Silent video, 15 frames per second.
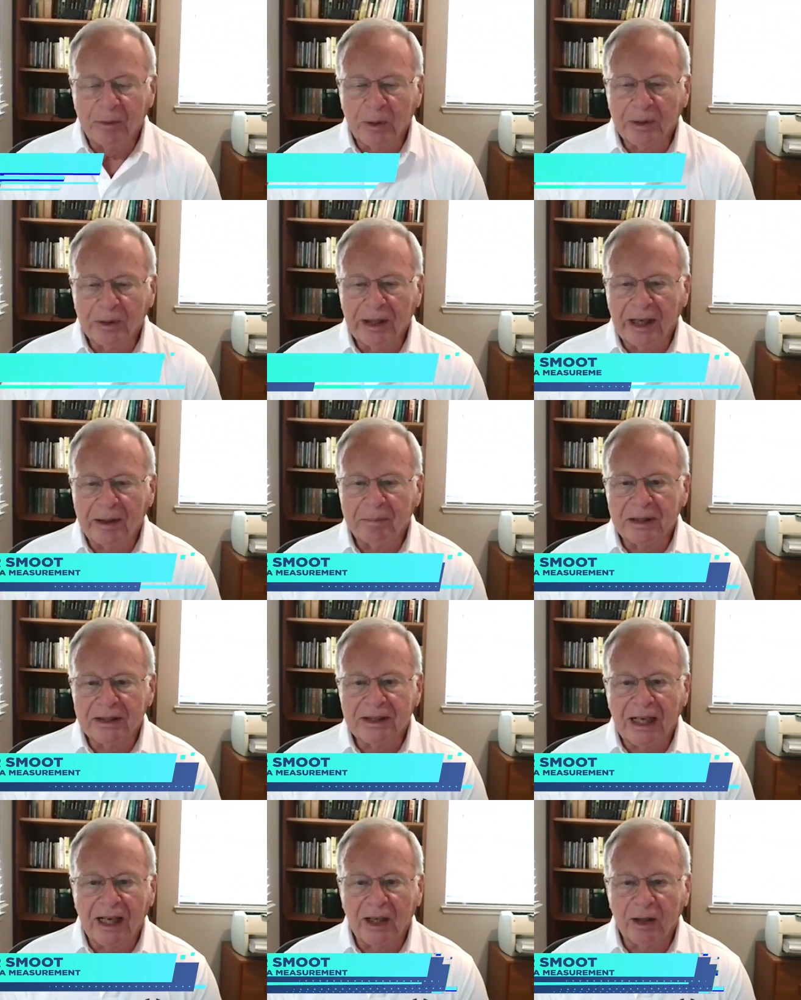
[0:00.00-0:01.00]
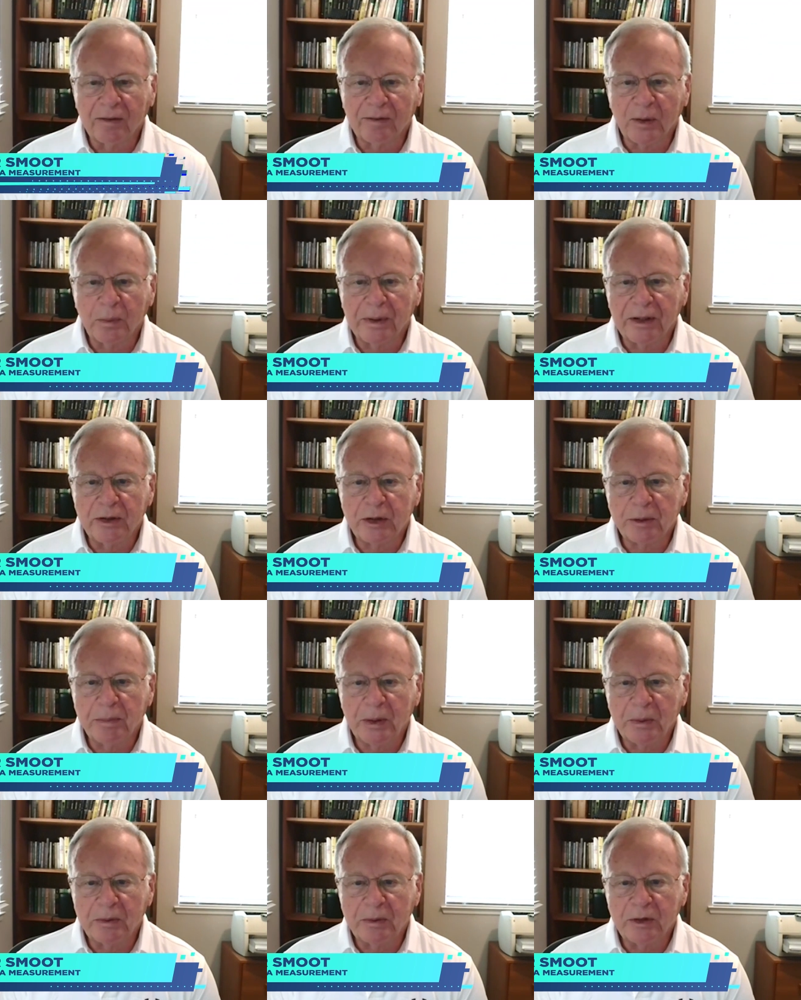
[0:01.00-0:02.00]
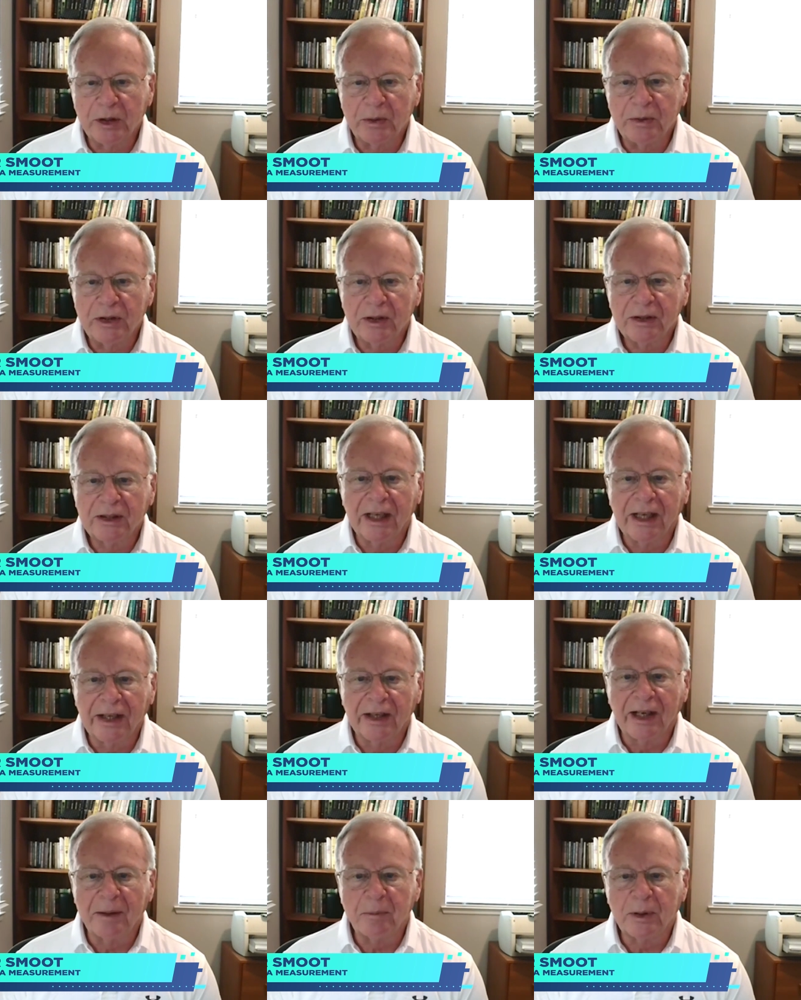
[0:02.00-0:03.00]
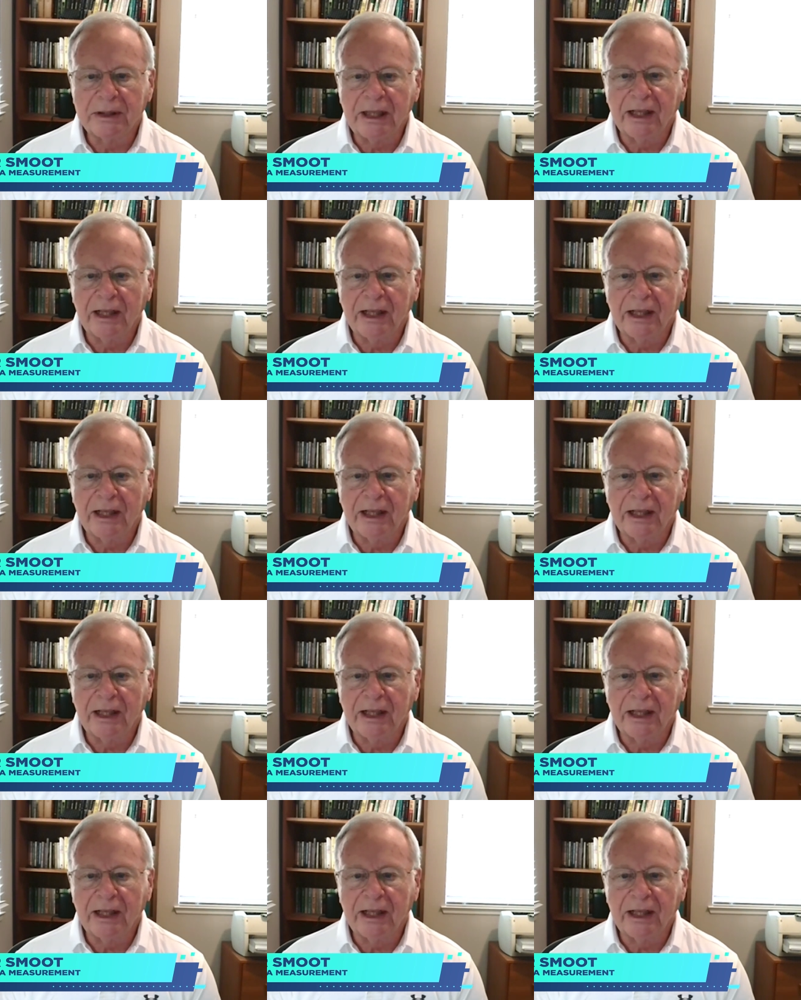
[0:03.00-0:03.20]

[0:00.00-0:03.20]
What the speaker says: My full name is Oliver Reed Smoot Jr., and I'm